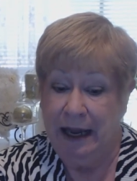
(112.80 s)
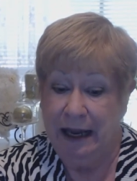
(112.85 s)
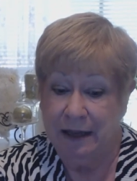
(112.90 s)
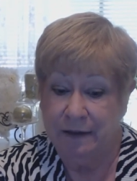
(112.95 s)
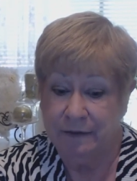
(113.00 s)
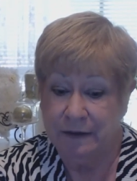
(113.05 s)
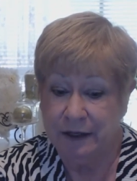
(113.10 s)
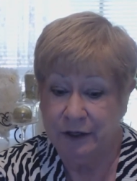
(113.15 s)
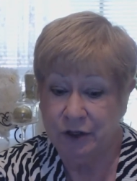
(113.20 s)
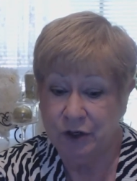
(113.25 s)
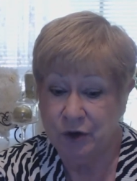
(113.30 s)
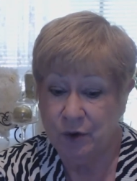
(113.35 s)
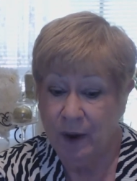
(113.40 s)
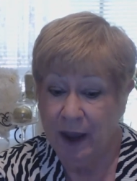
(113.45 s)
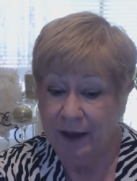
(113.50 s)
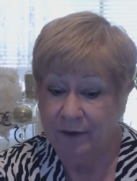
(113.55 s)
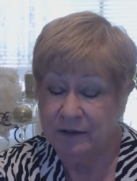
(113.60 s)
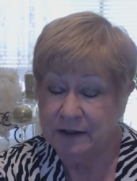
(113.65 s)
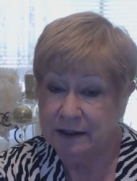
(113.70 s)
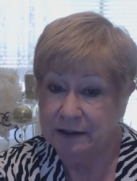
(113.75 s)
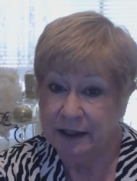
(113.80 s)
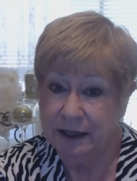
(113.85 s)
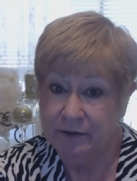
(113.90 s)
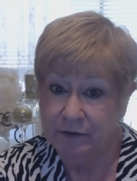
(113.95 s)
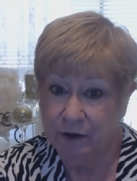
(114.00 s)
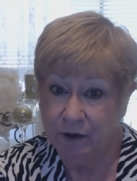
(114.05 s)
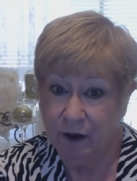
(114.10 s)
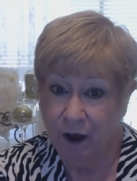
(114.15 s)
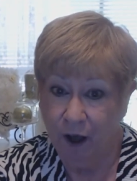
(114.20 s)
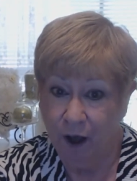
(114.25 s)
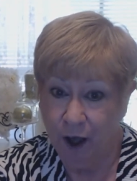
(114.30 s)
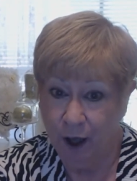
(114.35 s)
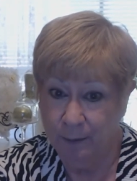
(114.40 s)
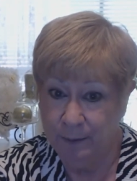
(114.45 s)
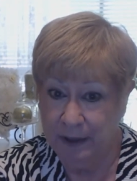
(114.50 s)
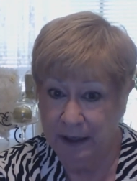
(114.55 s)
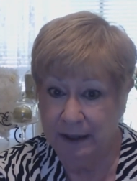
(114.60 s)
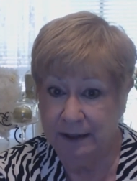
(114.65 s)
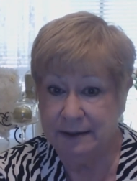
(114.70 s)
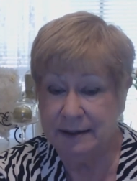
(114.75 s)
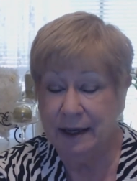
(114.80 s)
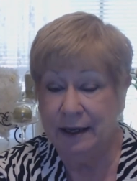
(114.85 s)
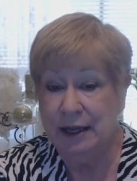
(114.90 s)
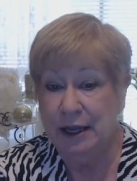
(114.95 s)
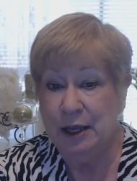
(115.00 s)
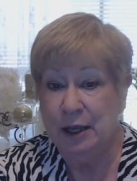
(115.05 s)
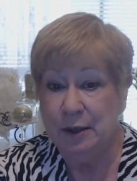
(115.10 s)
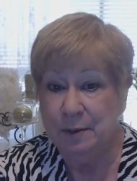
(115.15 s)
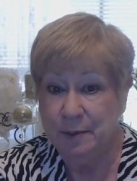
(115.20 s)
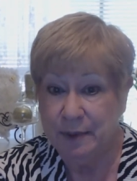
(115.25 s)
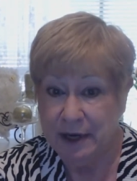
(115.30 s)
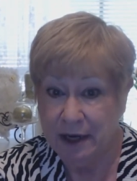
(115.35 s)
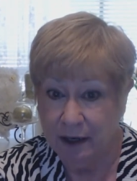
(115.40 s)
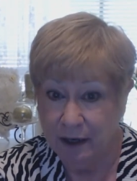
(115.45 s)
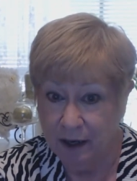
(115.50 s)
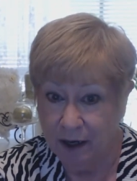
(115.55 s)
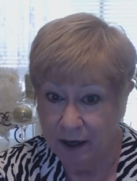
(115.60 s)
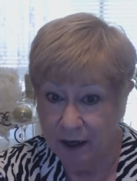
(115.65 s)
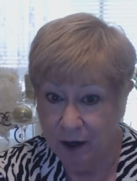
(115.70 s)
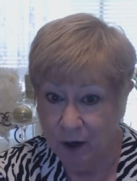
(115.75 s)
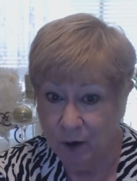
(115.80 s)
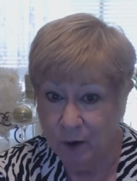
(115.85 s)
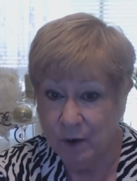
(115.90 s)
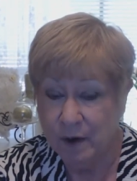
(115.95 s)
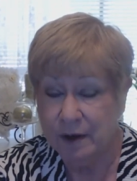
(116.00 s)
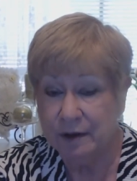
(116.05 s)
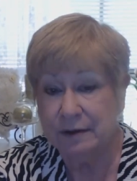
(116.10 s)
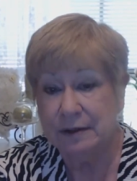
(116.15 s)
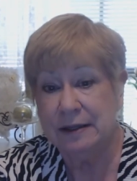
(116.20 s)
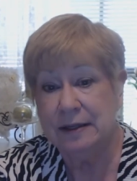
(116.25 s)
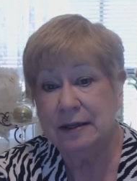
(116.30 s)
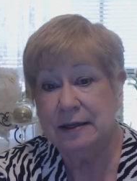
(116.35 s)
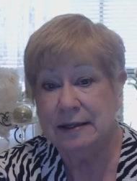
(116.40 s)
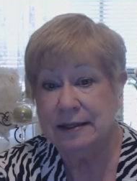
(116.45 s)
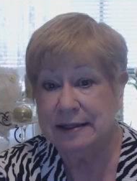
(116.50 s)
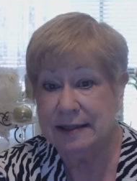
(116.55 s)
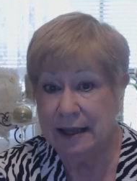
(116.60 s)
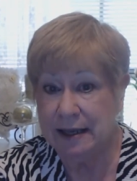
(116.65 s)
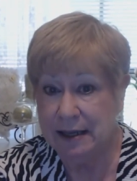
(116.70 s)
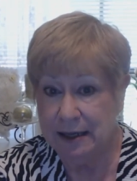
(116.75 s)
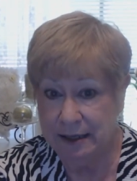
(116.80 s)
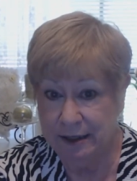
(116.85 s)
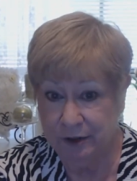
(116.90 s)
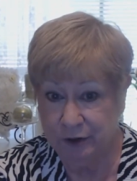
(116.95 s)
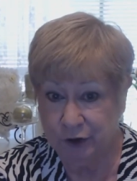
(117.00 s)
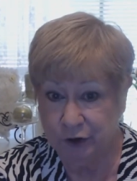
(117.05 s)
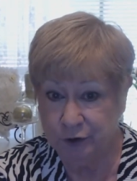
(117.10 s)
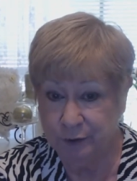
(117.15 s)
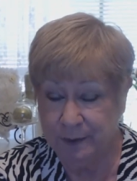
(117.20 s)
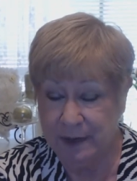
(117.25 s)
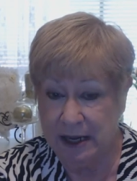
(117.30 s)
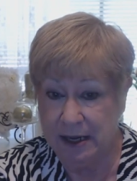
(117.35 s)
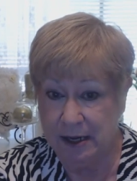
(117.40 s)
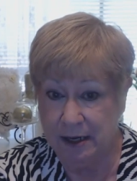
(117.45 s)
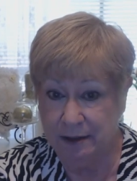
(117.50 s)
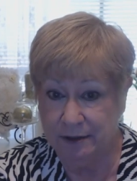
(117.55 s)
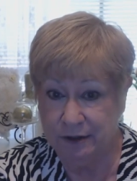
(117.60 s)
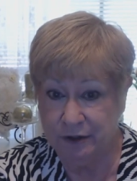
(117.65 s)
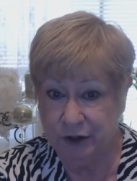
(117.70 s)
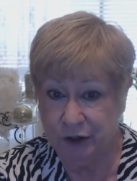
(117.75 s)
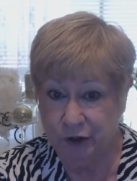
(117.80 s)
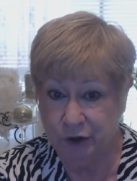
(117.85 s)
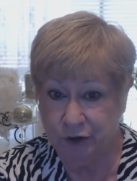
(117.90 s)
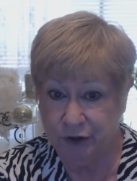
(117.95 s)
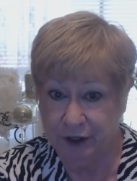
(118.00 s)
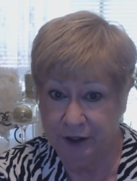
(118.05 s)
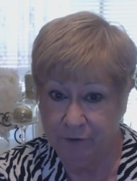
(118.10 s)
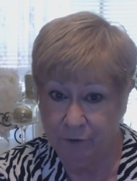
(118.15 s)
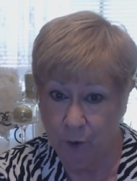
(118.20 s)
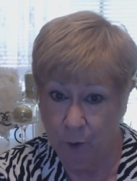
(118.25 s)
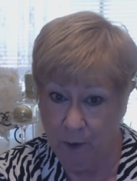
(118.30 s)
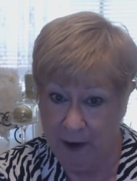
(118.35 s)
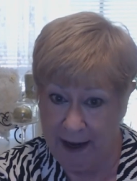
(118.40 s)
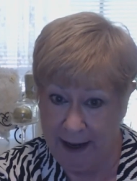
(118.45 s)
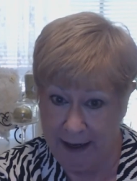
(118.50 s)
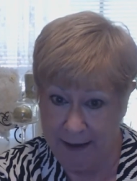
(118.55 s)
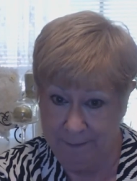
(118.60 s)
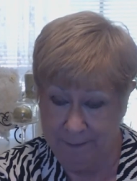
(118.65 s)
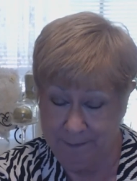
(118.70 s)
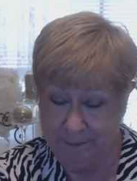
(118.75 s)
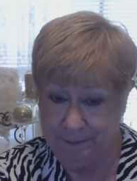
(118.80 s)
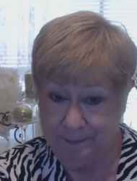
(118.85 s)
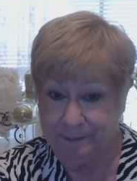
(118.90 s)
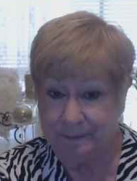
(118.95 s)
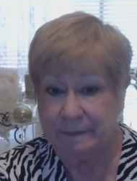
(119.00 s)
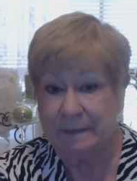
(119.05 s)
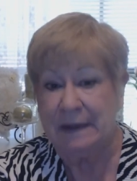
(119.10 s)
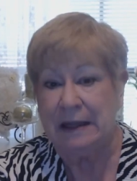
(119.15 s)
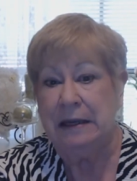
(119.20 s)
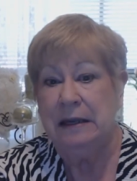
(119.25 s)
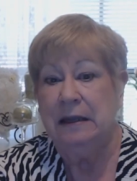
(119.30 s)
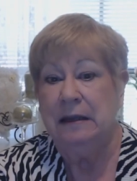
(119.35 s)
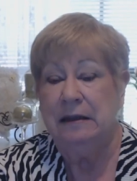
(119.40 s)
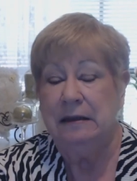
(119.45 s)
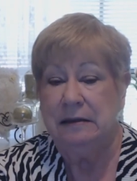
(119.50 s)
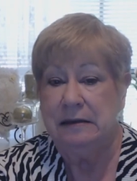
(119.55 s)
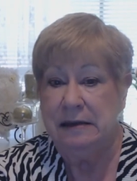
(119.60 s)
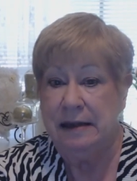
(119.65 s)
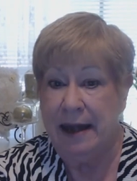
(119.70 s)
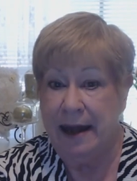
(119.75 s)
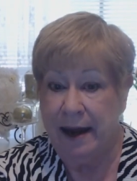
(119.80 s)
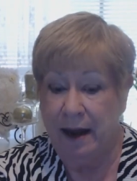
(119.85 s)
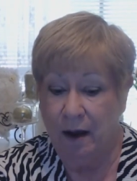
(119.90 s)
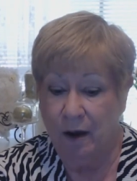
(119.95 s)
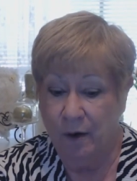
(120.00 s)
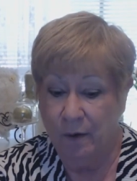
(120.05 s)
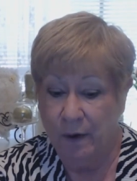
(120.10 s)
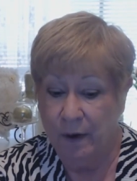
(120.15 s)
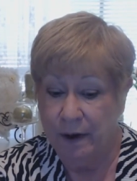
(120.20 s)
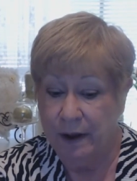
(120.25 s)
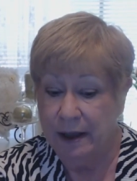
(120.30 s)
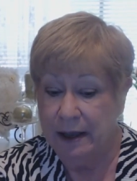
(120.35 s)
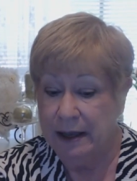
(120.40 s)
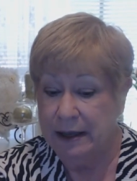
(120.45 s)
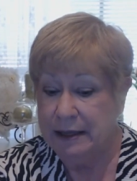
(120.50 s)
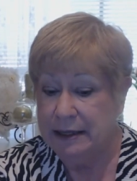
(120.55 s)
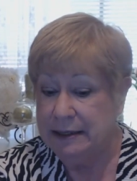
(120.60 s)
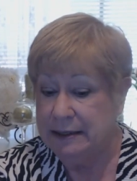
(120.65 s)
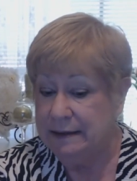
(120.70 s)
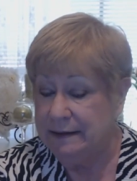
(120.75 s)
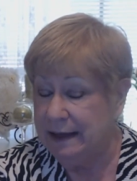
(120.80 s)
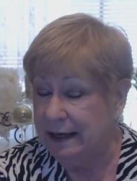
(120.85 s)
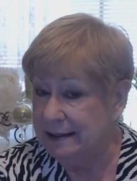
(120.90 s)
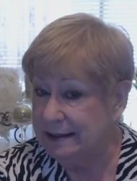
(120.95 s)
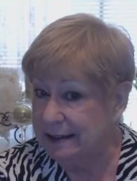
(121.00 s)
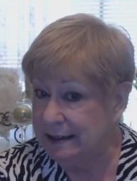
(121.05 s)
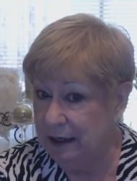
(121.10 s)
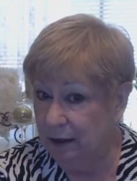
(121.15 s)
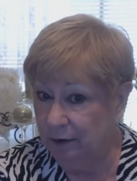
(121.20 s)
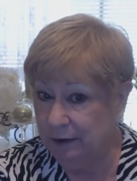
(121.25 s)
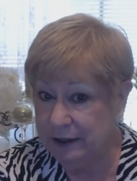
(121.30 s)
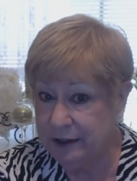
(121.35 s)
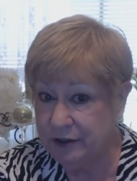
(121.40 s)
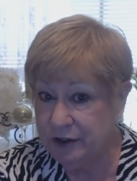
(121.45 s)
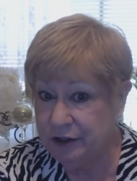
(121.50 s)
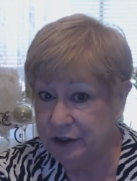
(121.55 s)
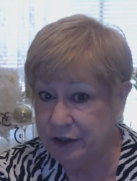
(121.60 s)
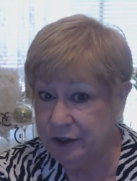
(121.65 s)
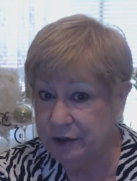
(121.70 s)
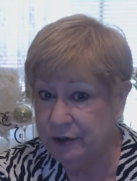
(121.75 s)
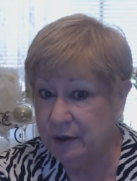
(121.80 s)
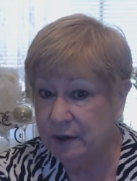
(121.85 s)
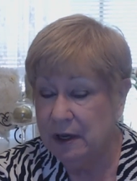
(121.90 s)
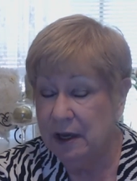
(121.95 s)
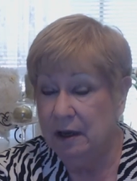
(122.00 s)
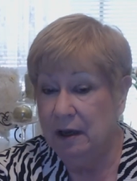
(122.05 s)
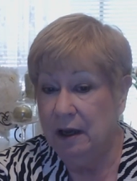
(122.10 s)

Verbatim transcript: and then you have to leave a comment below saying, Enter me into your giveaway. Now, that's the only two.